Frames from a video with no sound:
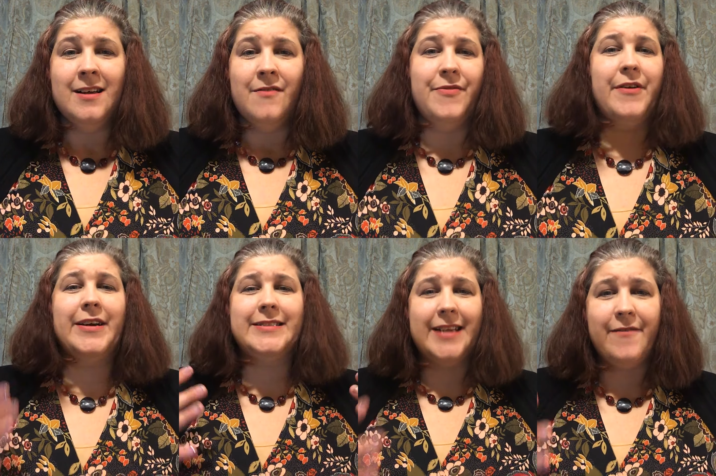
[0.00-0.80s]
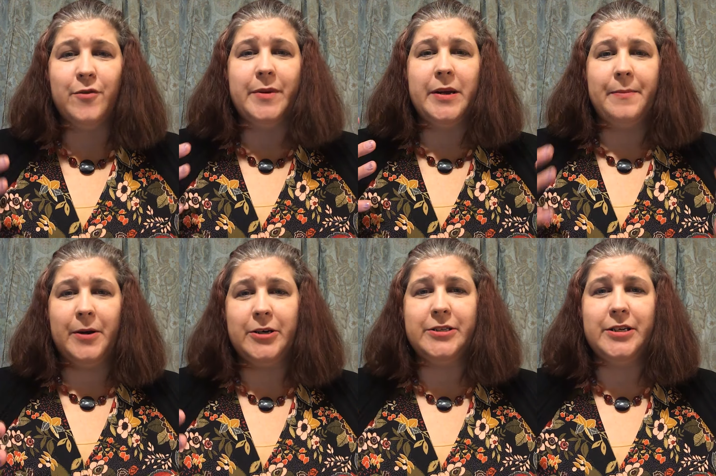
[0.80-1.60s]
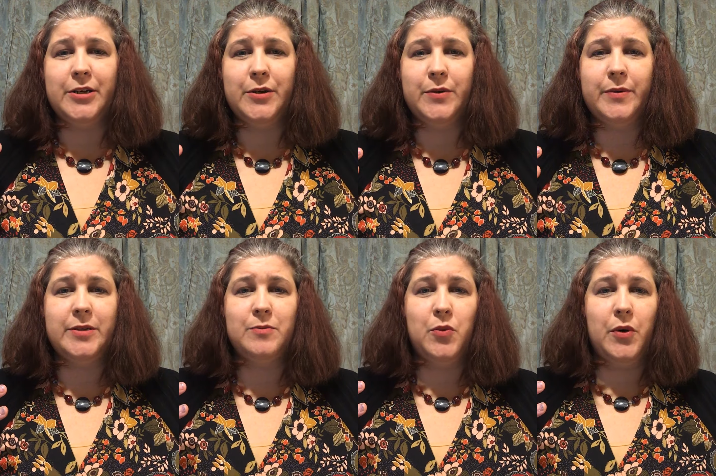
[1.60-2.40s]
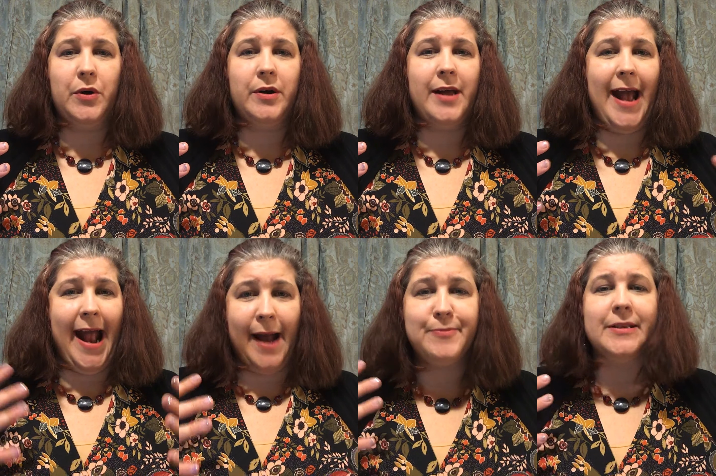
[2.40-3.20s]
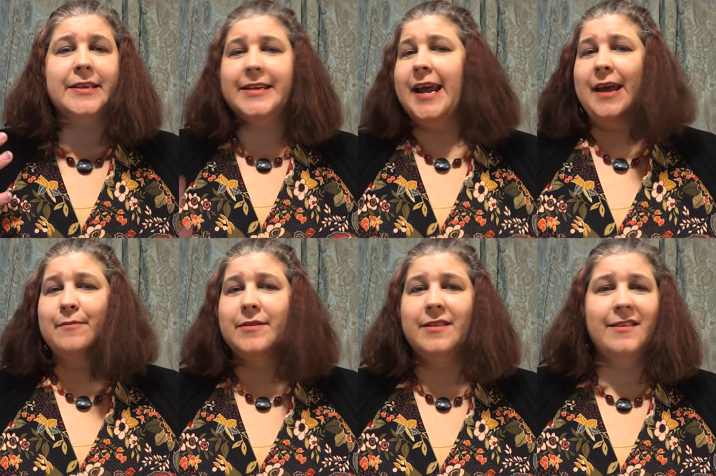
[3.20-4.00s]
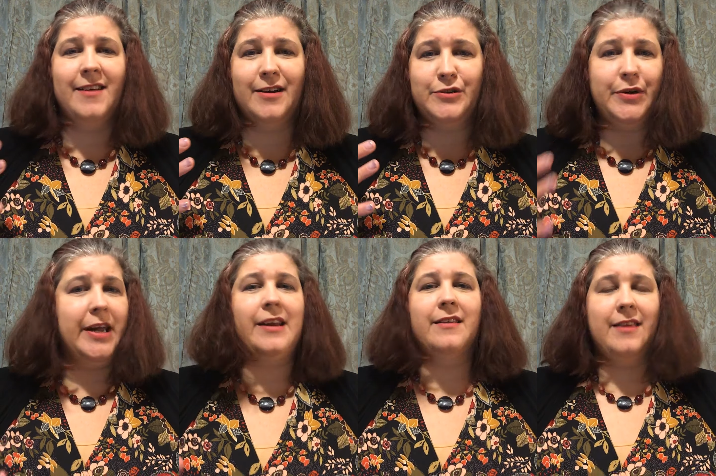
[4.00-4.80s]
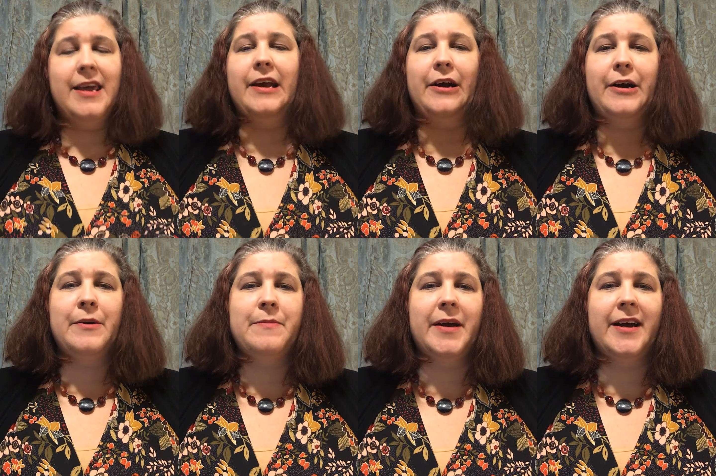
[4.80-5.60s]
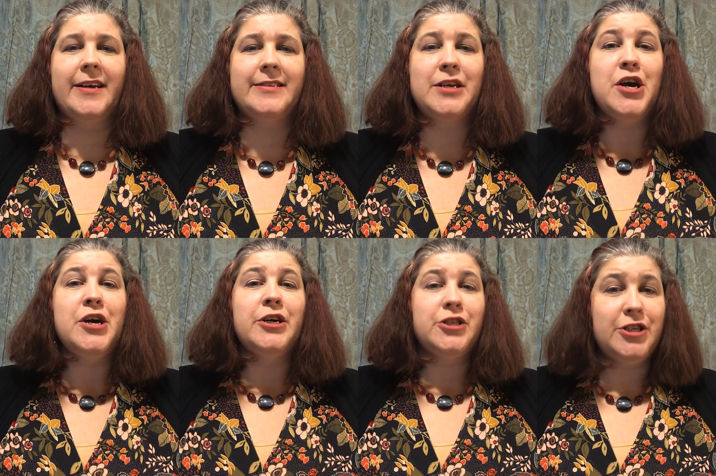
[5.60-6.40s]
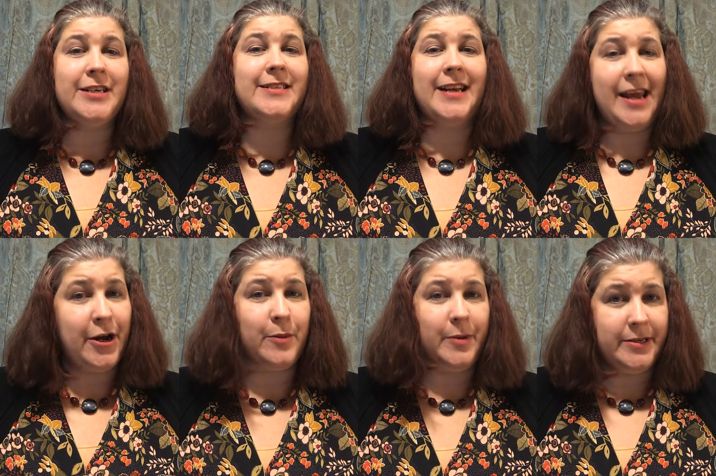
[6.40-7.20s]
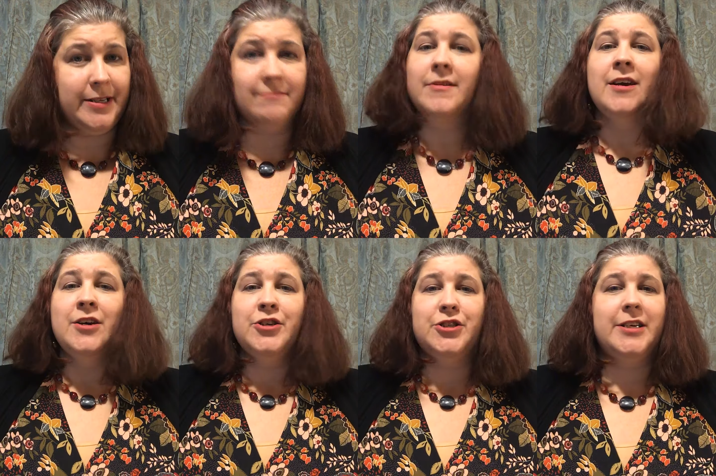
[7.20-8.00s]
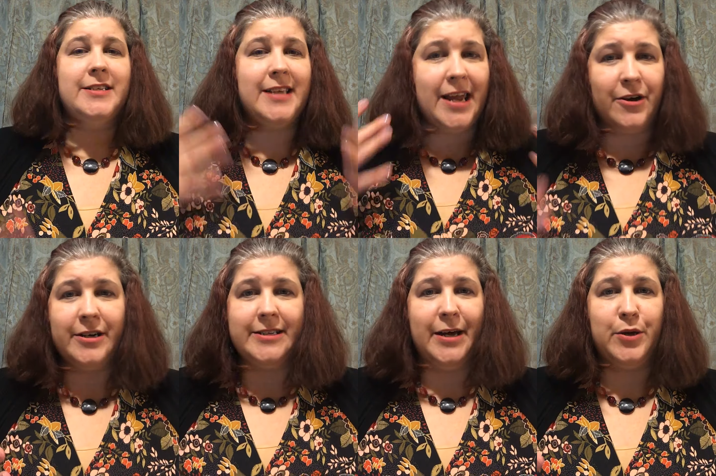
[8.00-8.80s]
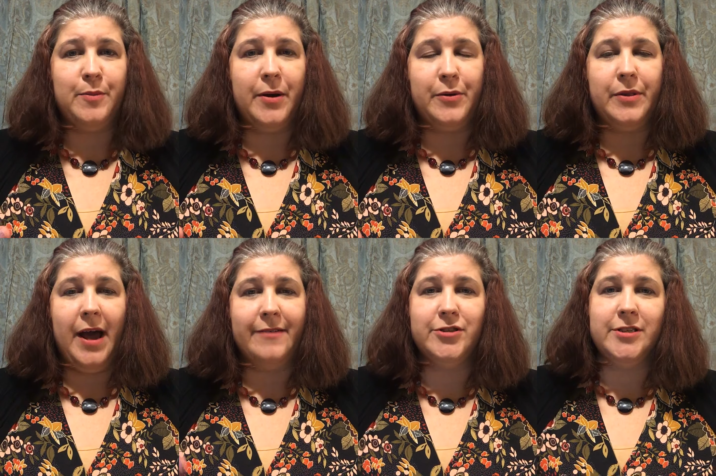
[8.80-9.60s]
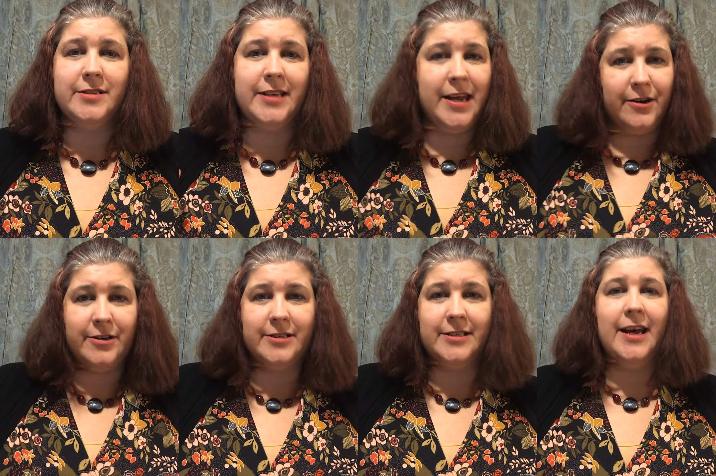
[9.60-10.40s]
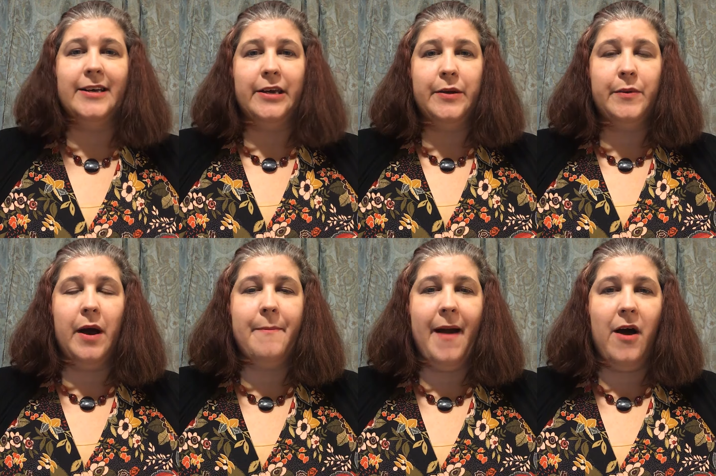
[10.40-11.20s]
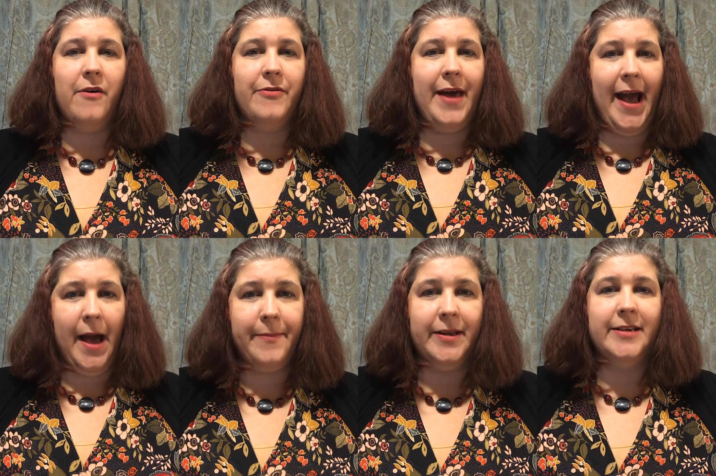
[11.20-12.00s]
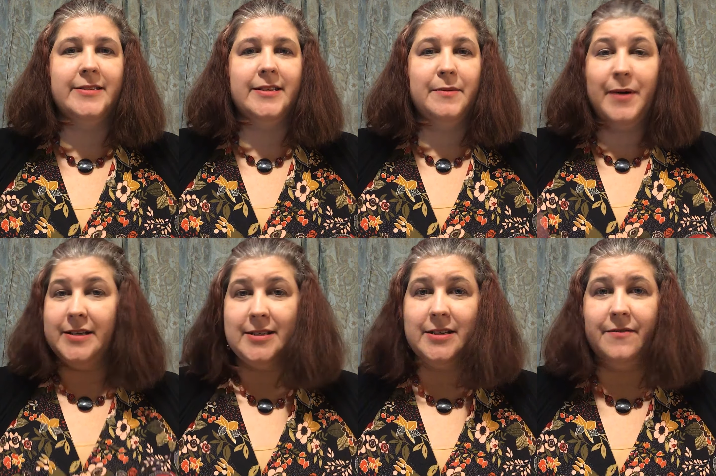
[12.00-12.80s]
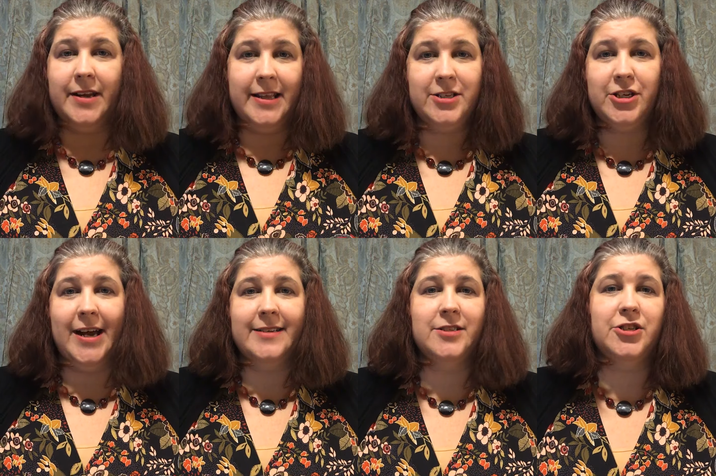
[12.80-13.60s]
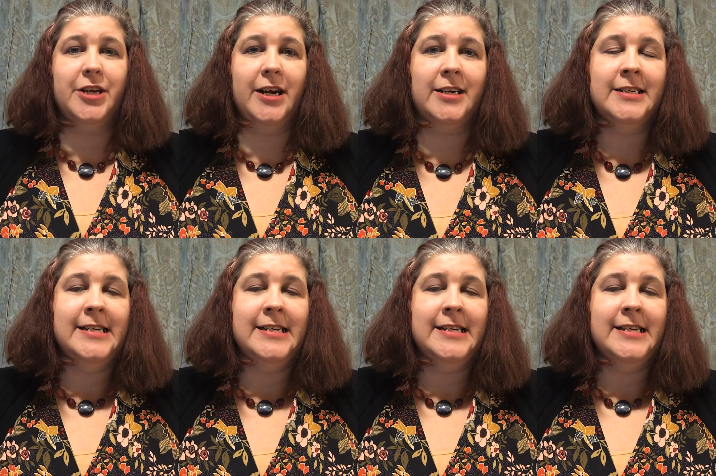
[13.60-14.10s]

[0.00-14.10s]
There has never been a person who is more aptly named than Dr. Edith Eger because she is an eager person. She is eager to tell you about her life. She is eager to tell you about the happiness and the positivity that she has to share.